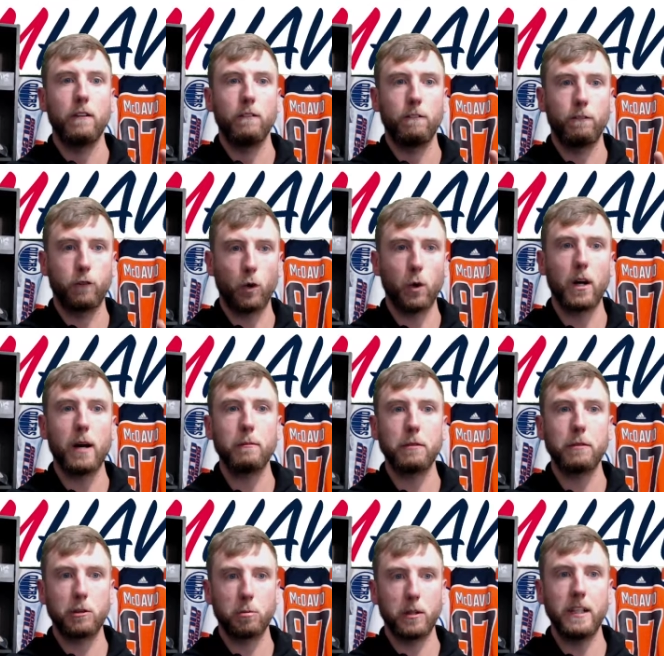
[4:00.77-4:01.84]
four up,
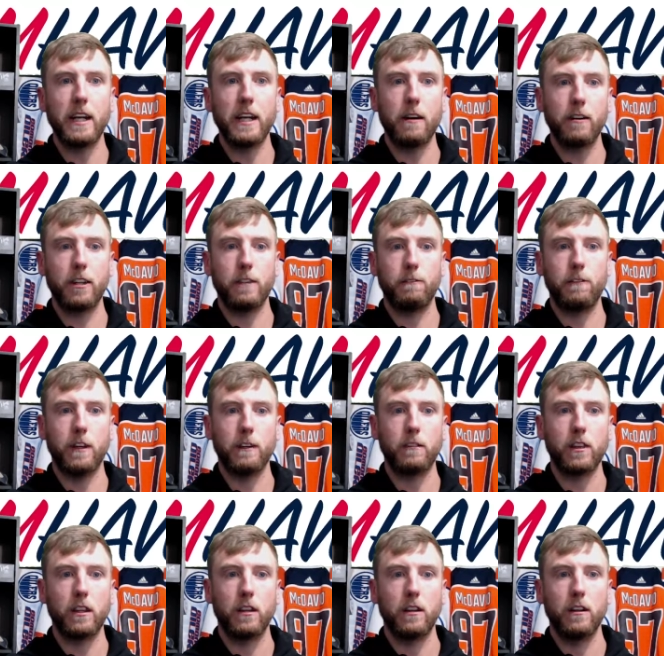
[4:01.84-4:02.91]
three down in the
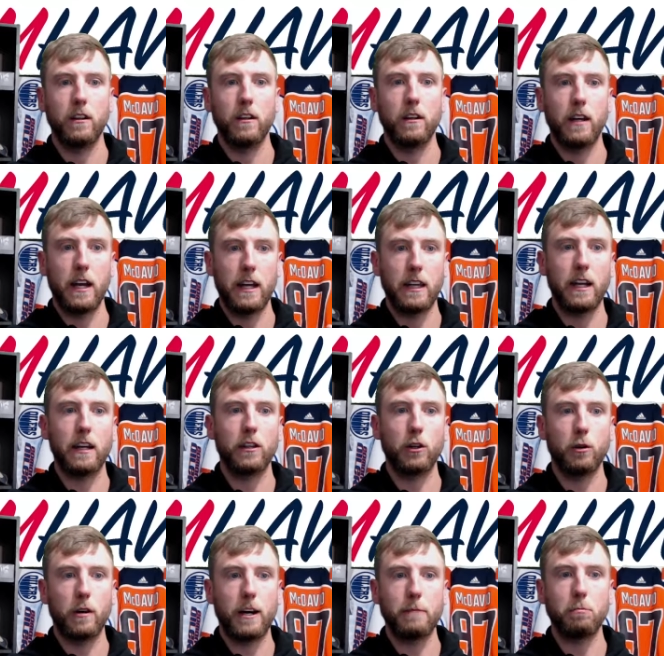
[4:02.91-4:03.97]
fifth, and then
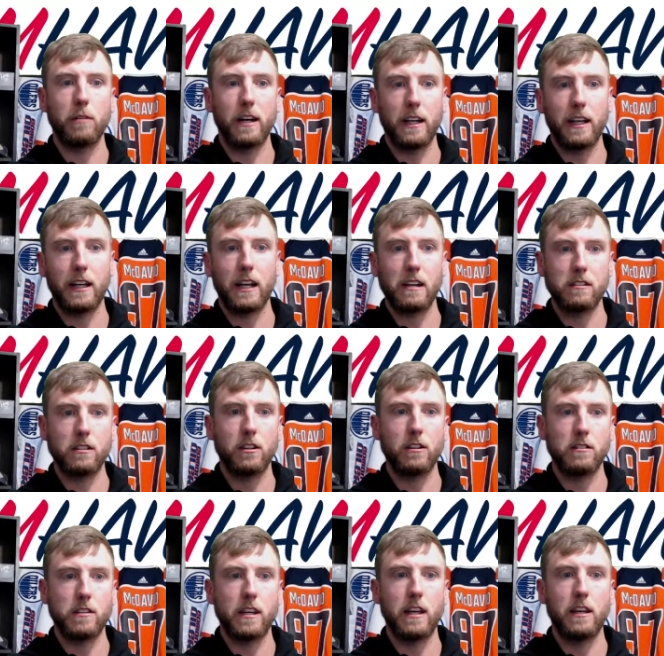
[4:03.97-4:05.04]
go up, well, I guess you could
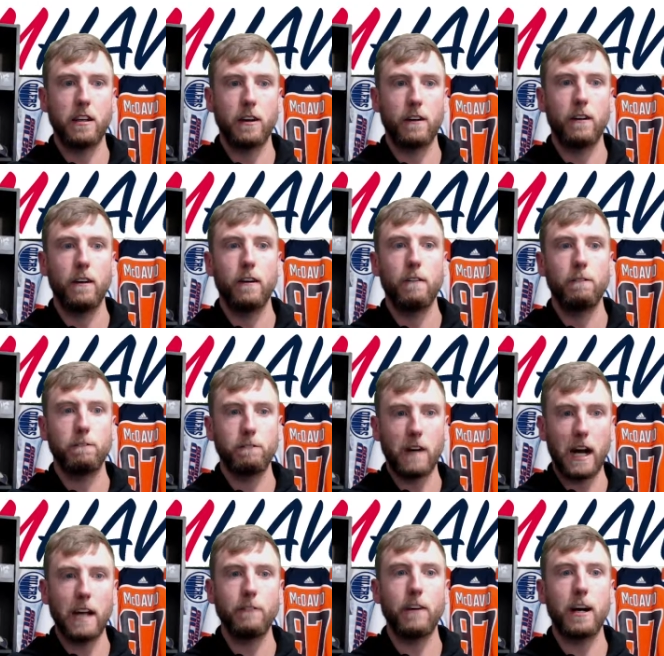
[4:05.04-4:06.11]
say here,
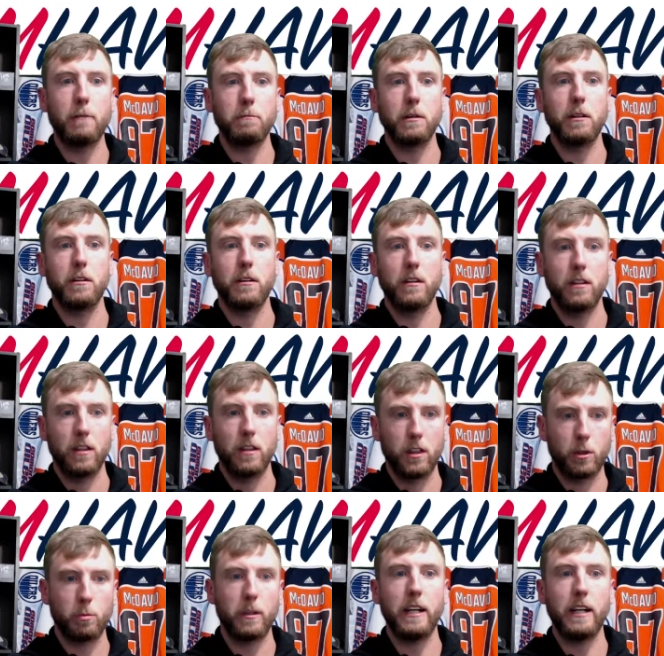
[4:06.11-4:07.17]
five up,
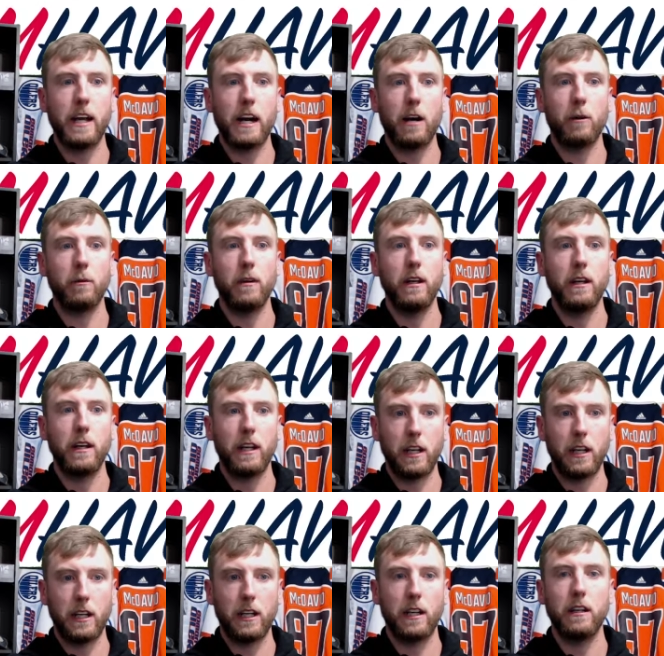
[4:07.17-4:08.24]
three down
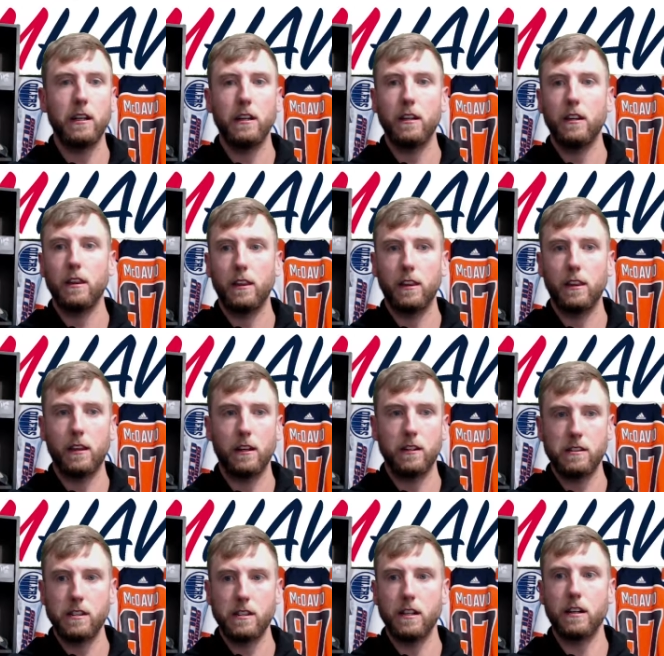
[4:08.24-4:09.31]
in the
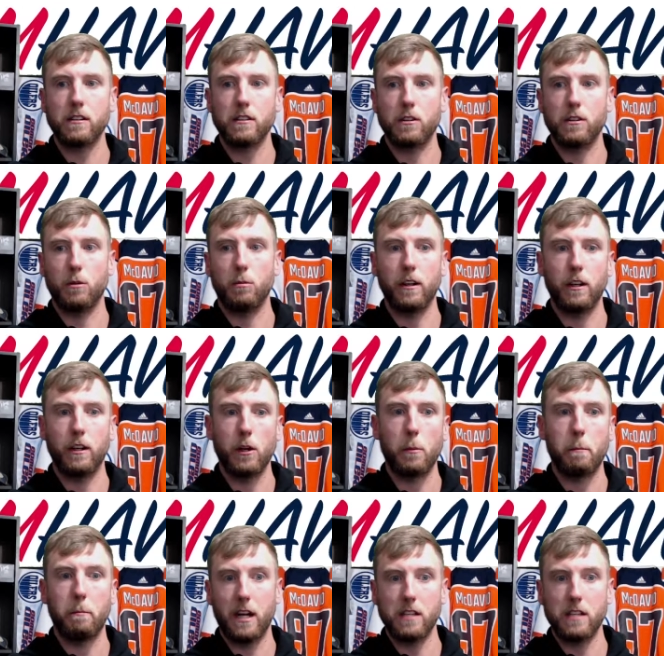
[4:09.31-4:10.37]
sixth. So one of their
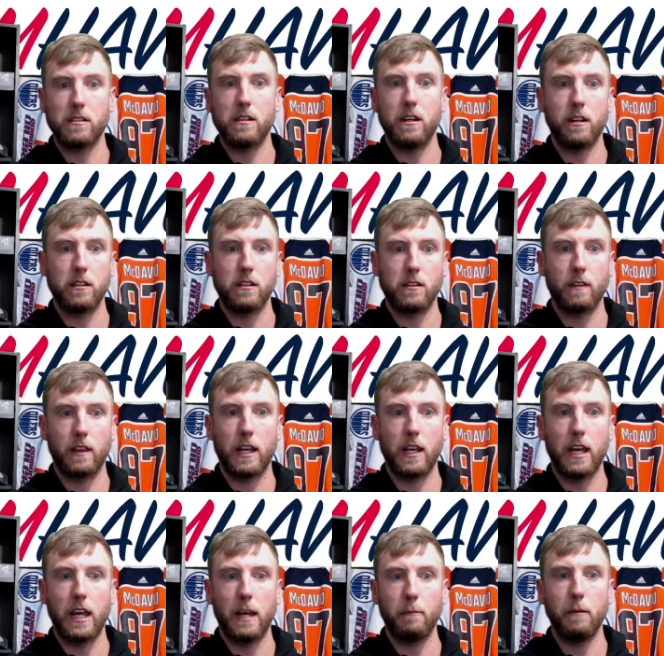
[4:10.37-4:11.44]
best innings of the
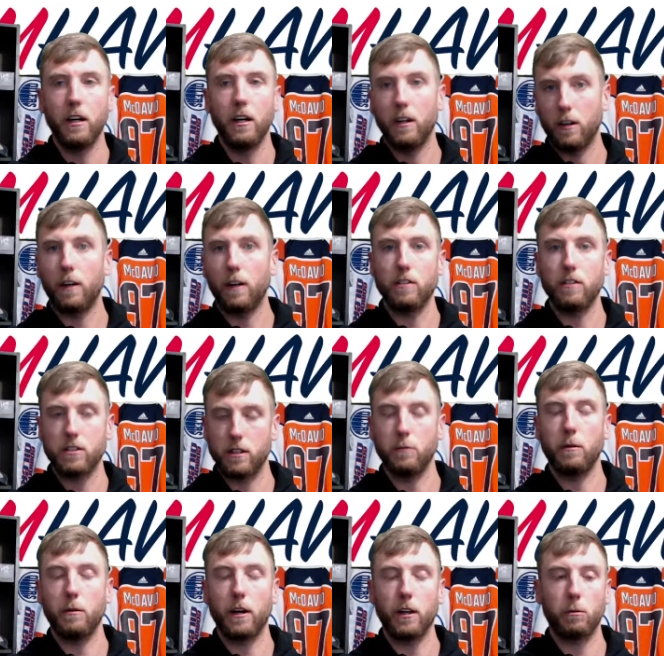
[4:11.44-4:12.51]
game, obviously,
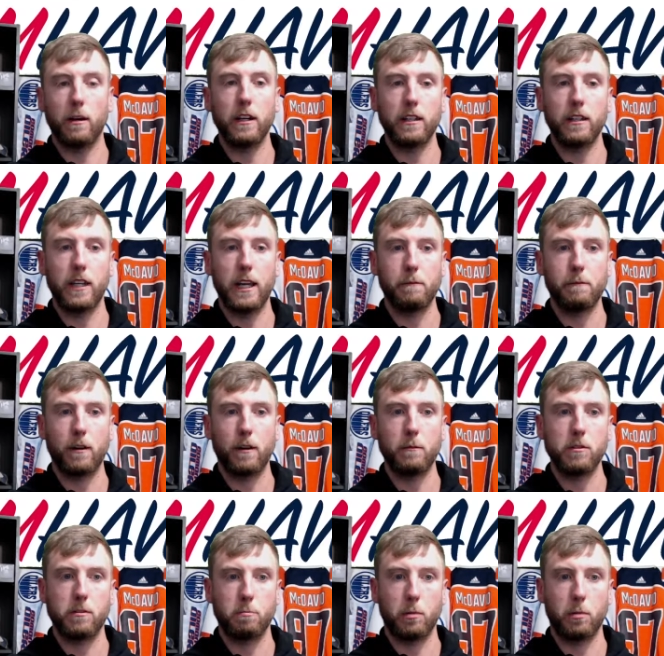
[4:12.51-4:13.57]
where the run came from.
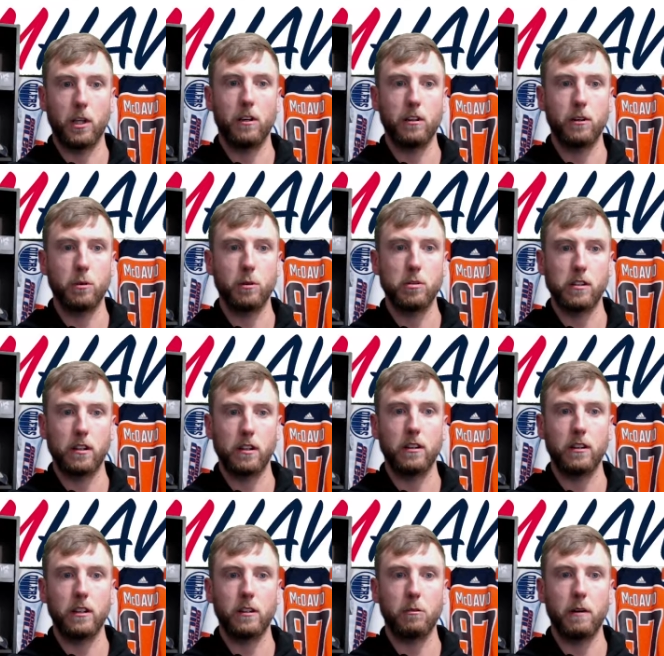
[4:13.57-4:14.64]
Polanco
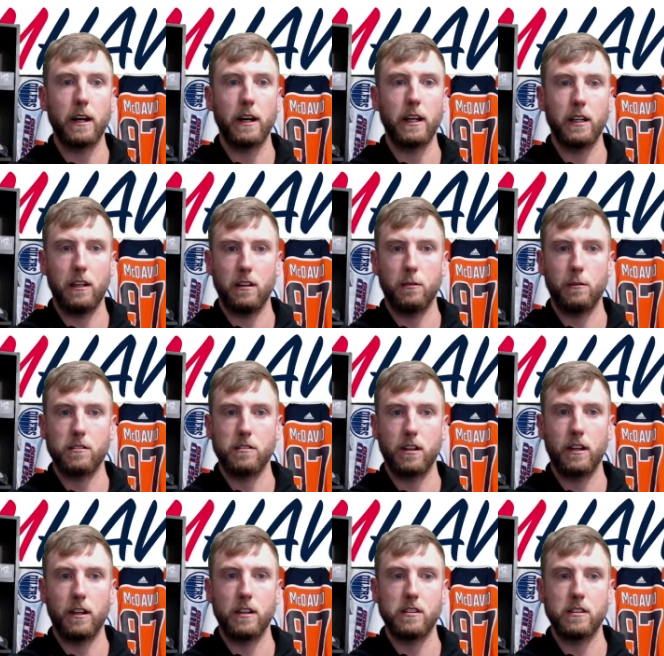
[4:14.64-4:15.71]
singling to right, getting
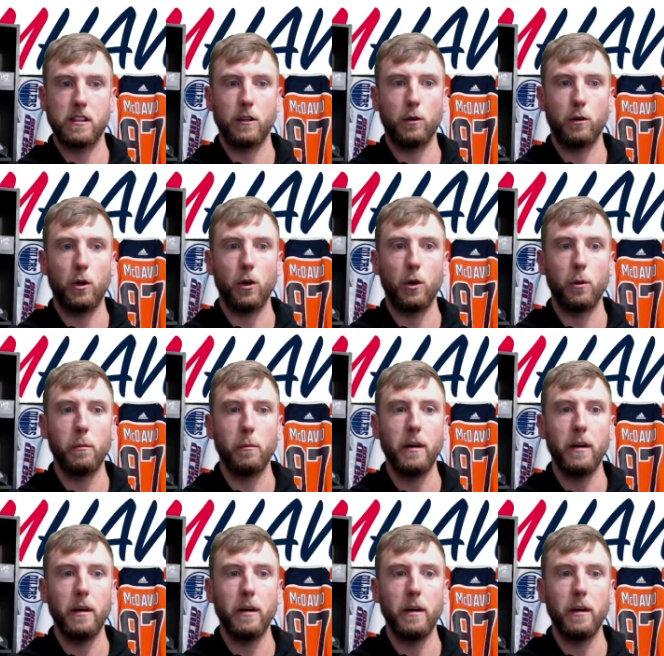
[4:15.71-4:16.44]
Celestino home,